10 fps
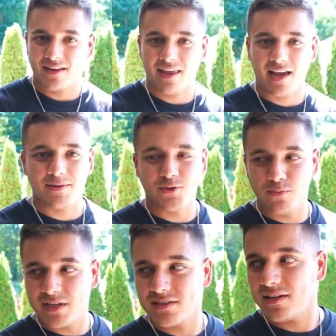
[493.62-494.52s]
of the day, I do
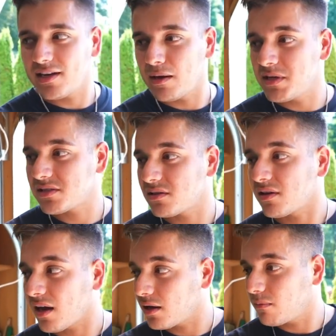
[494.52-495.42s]
miss it, and I miss the
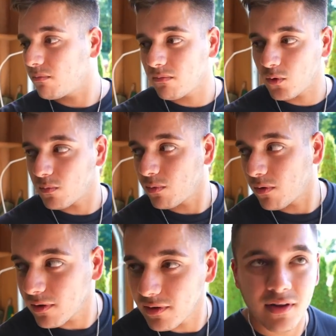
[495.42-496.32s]
time, more
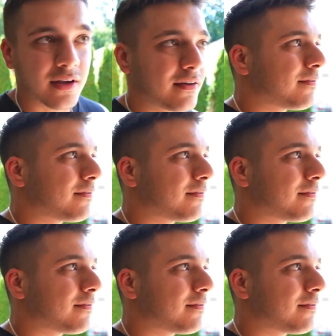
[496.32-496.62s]
importantly.